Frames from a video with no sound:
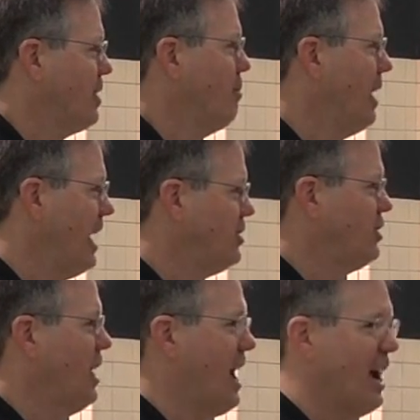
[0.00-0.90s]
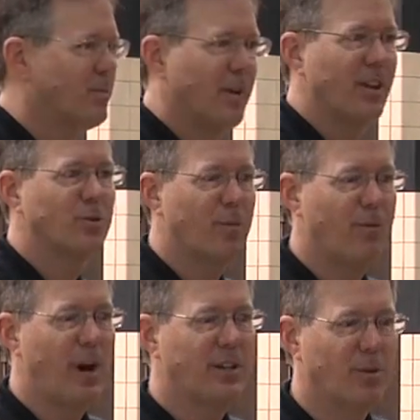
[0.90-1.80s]
of the made shots by those
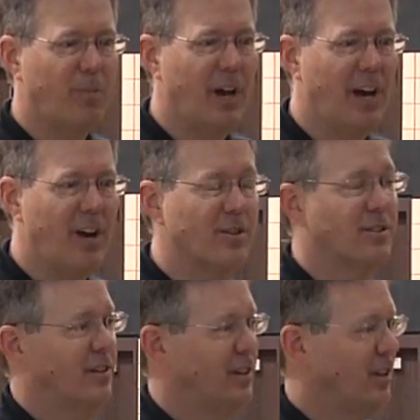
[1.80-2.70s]
professional players